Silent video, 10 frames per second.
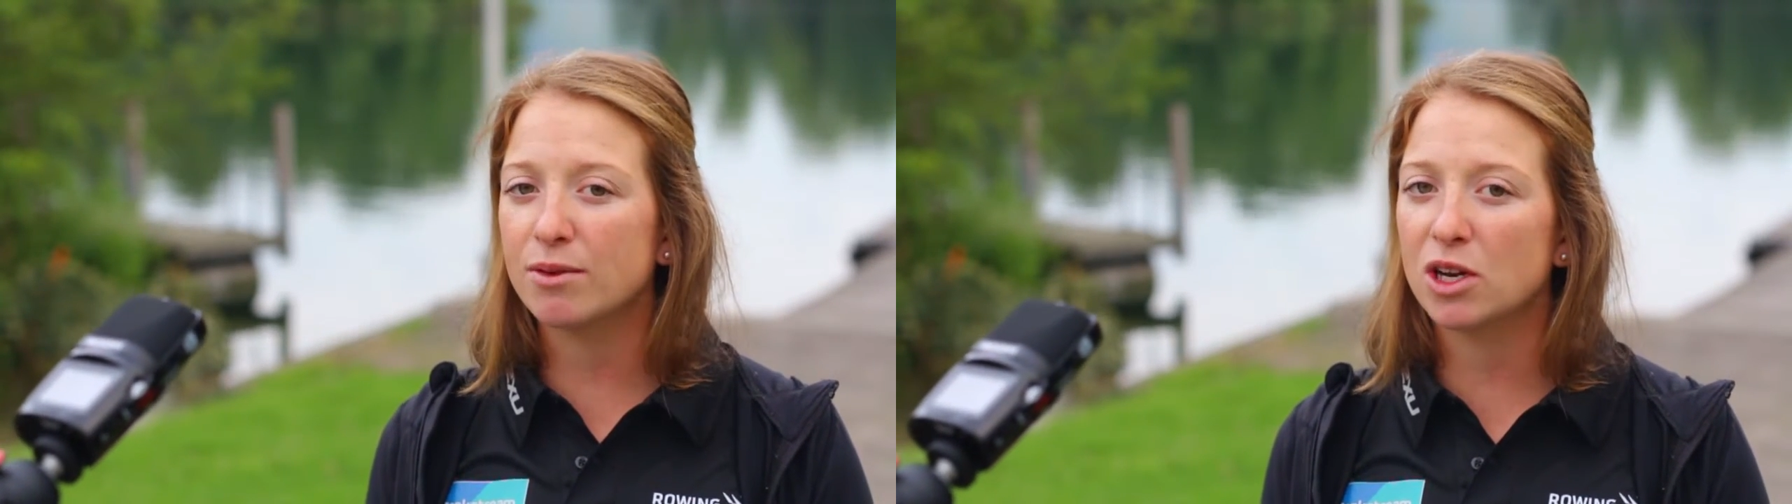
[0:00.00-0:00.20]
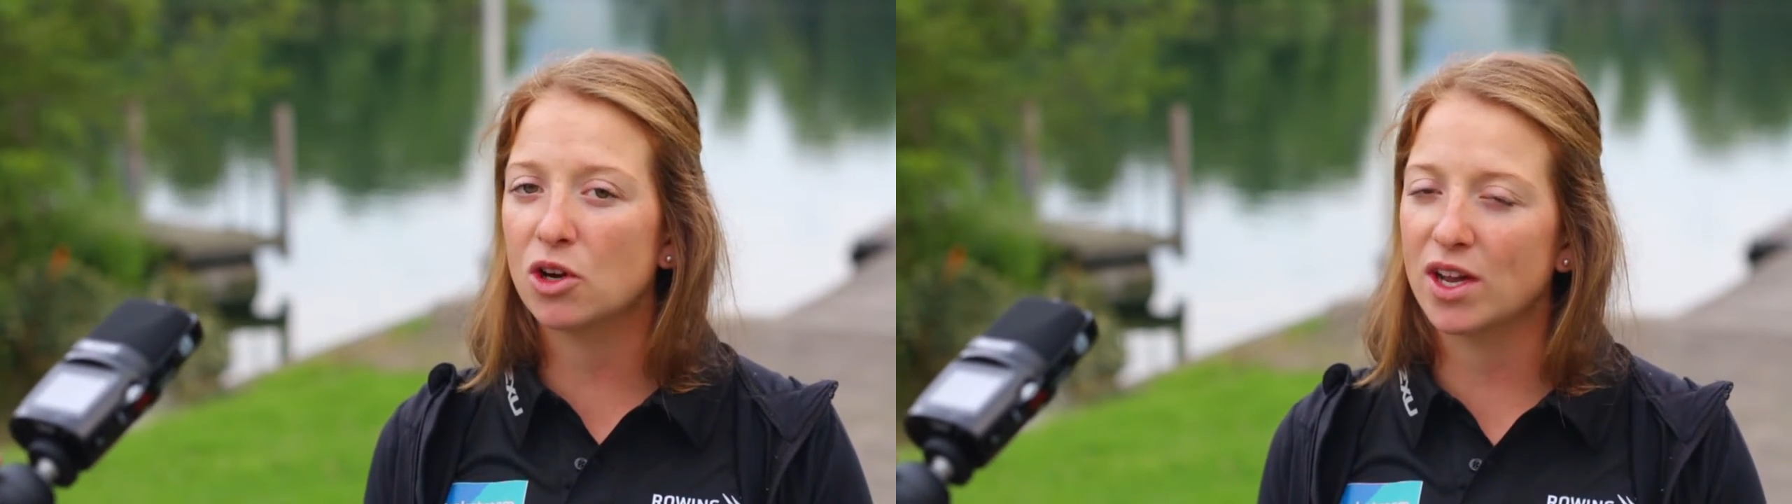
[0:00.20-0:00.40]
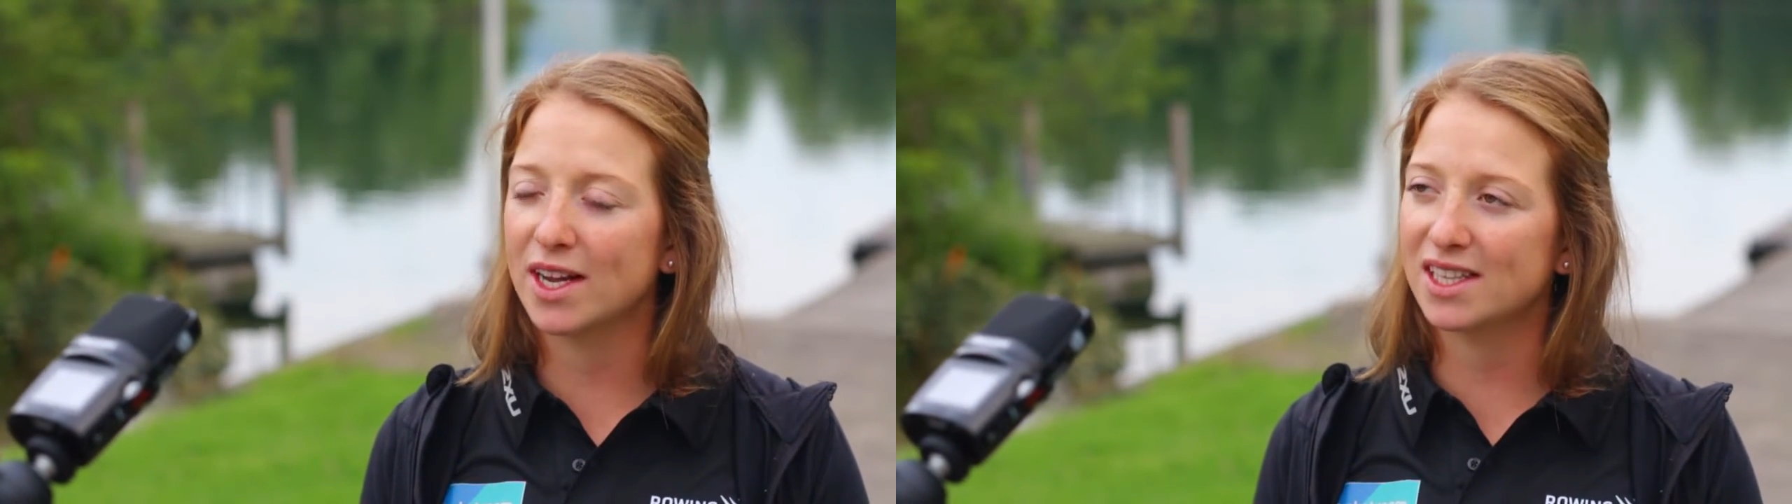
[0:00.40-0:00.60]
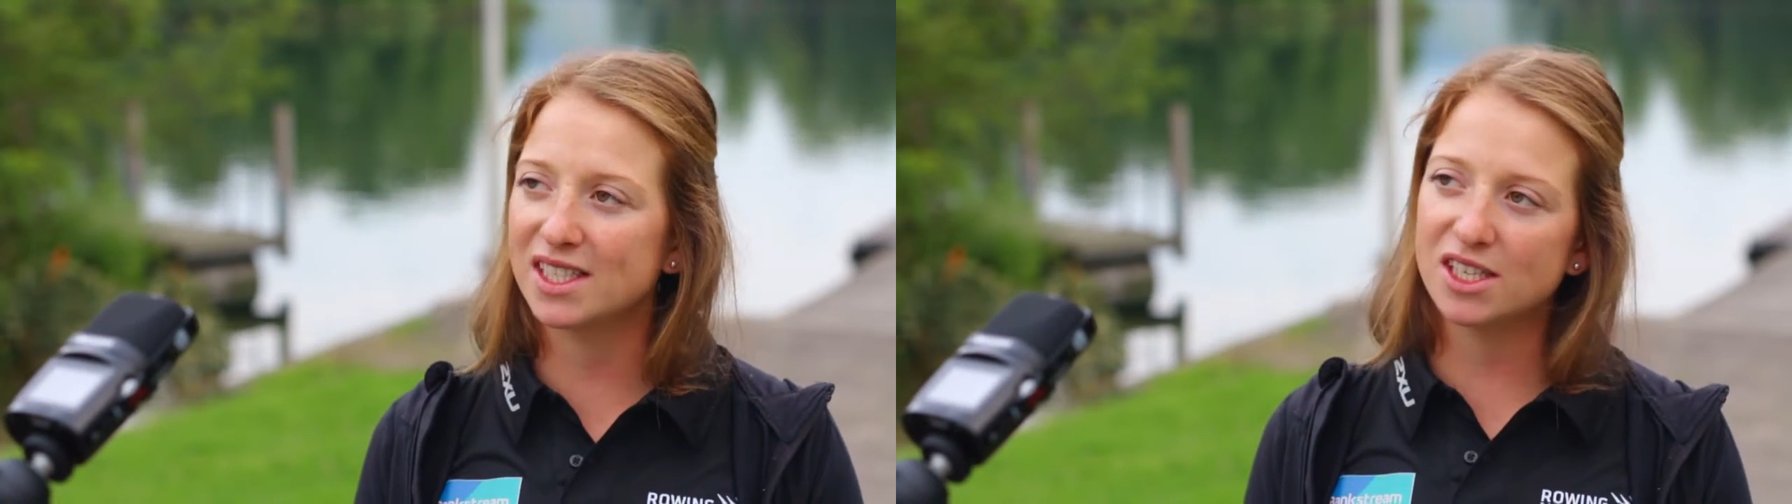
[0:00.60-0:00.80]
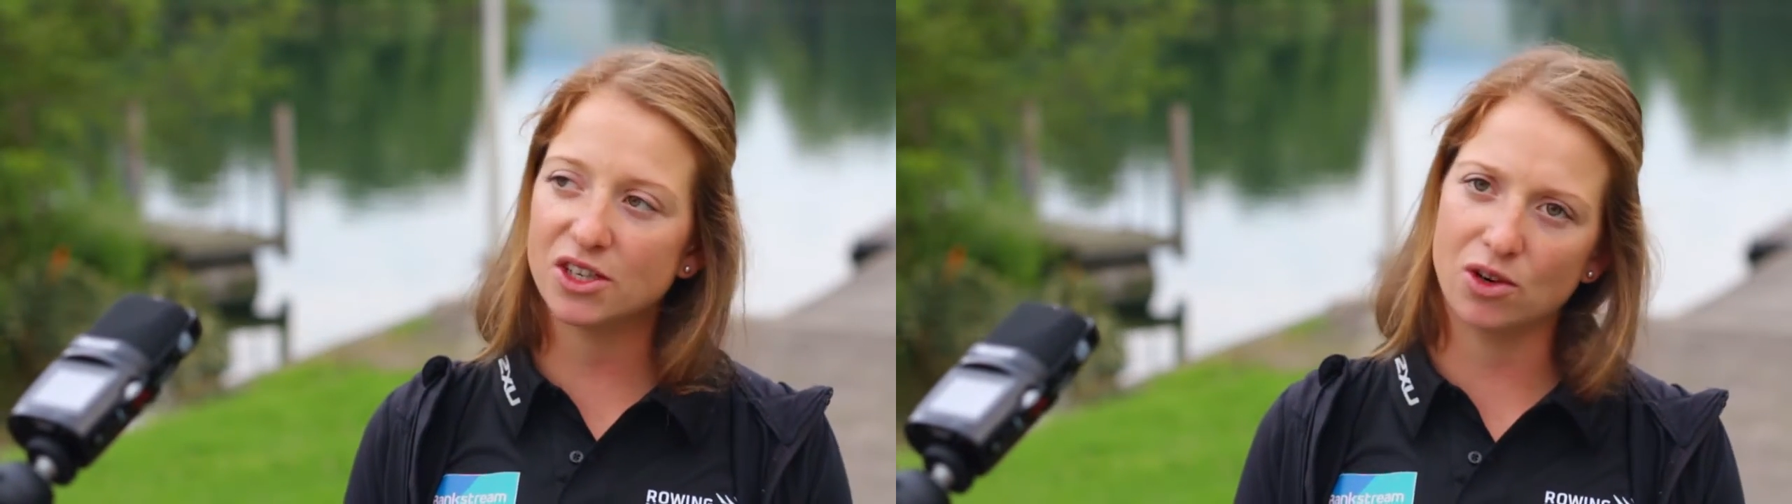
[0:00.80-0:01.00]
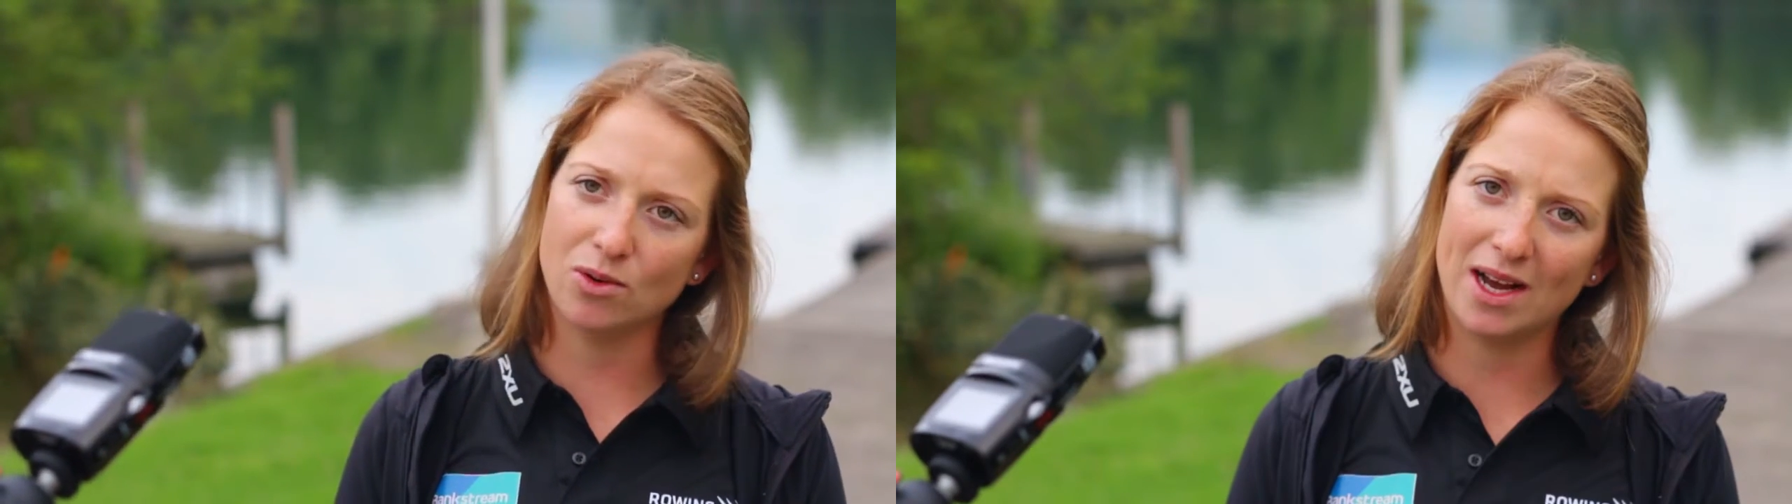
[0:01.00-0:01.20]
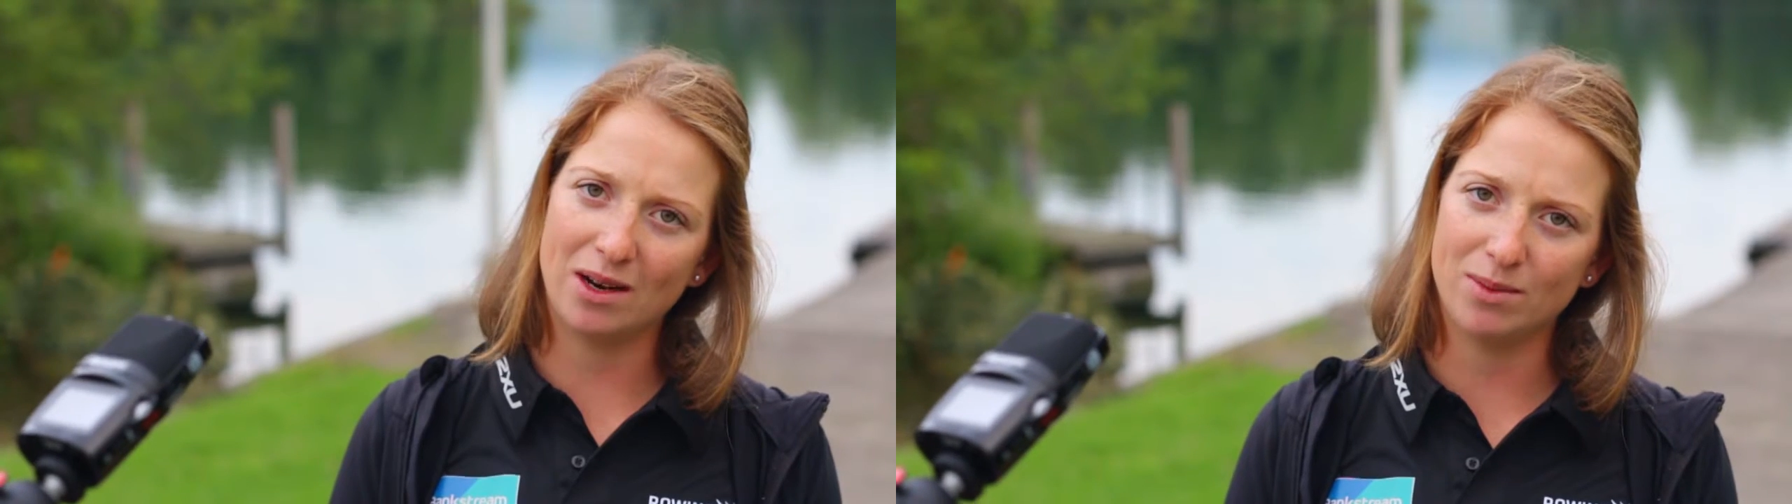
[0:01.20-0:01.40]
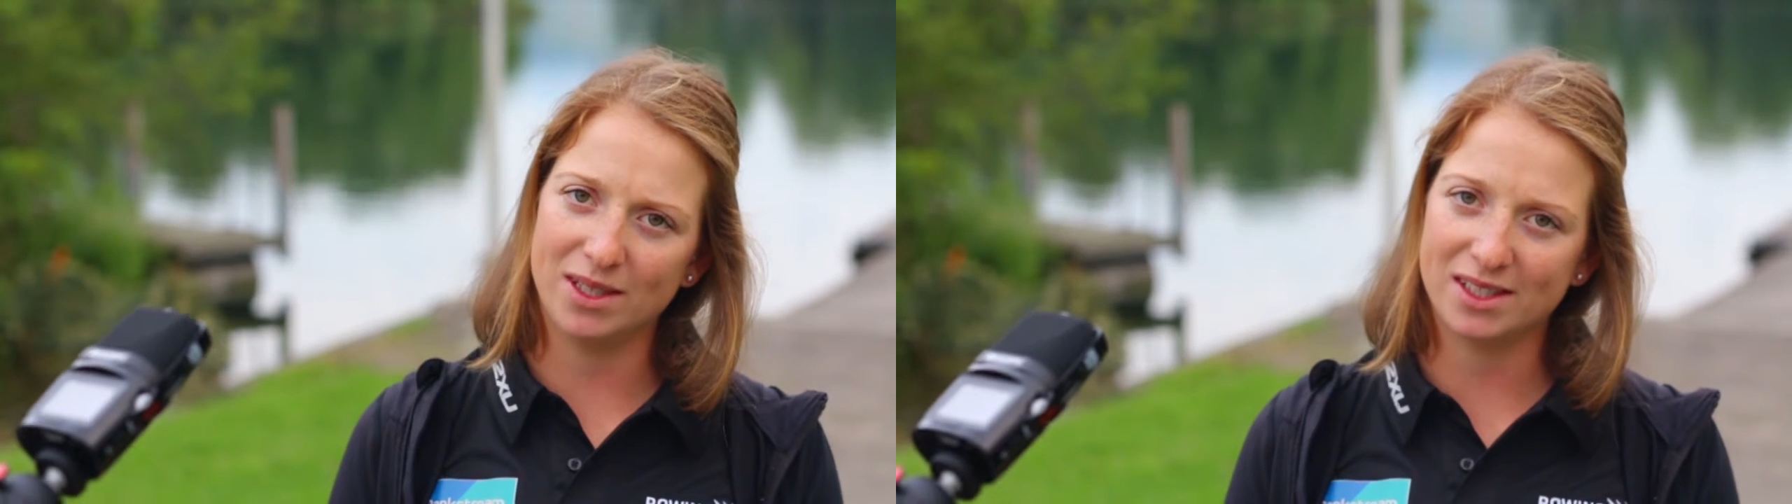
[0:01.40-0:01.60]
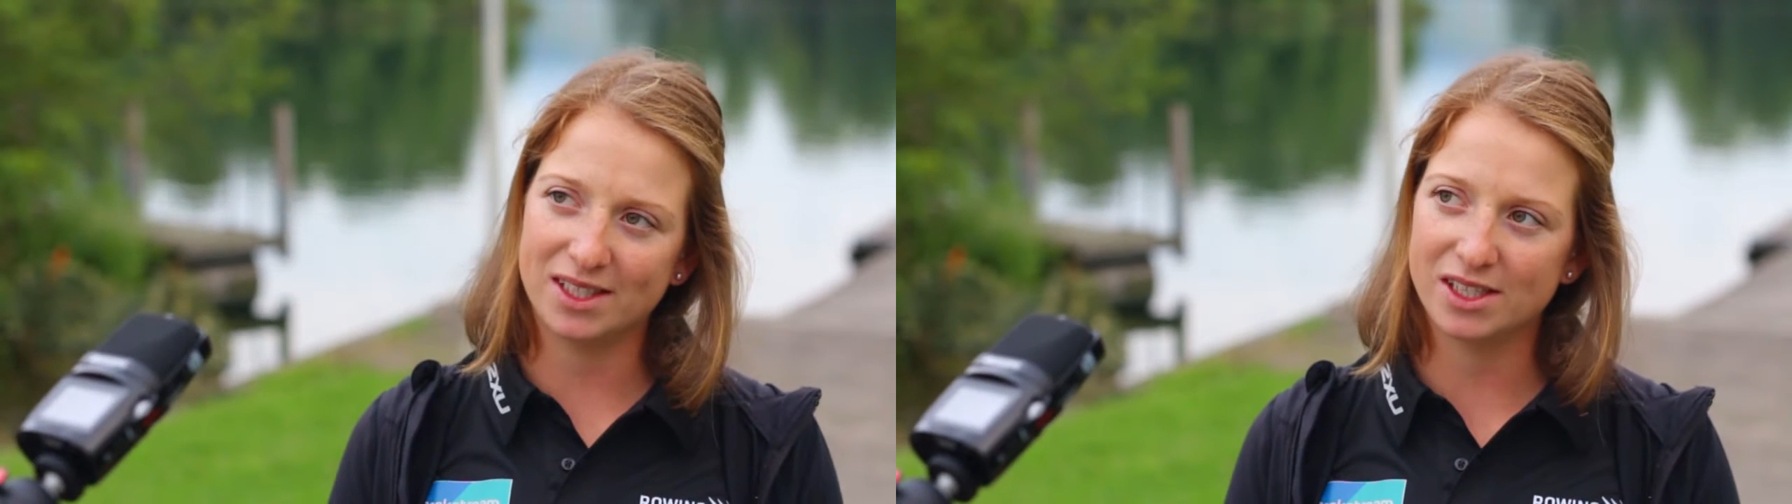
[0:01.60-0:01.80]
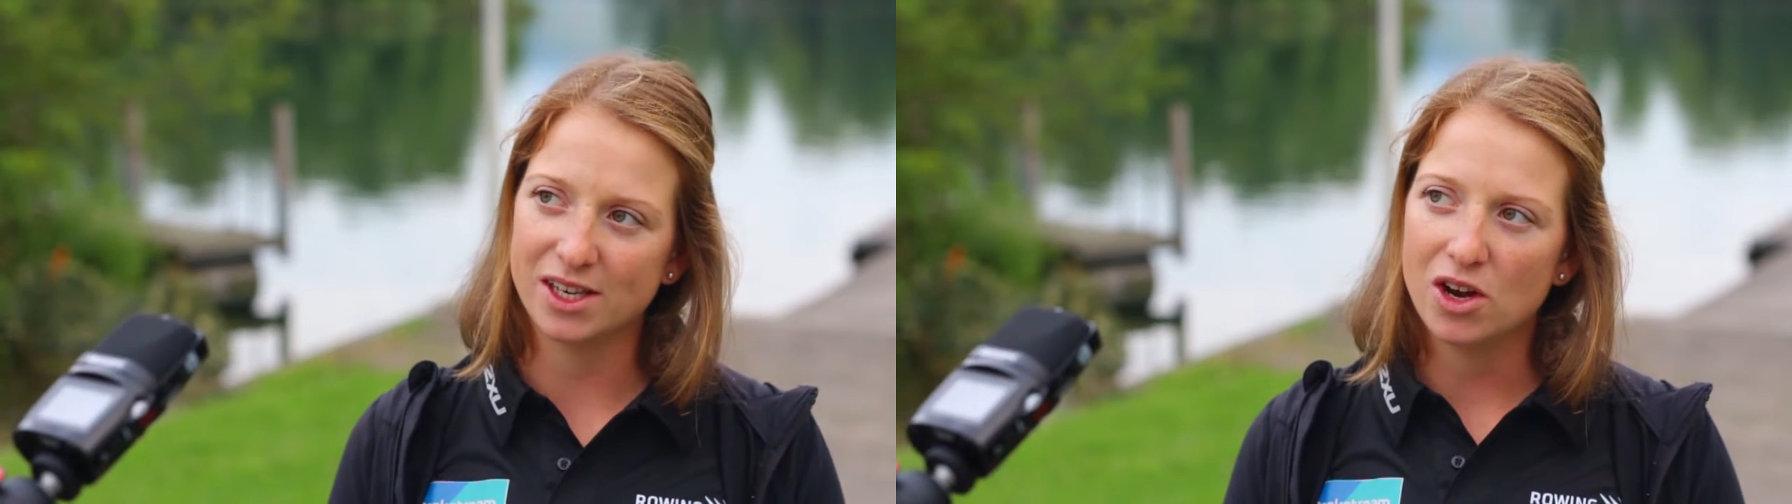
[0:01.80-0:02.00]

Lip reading: we're looking at technical elements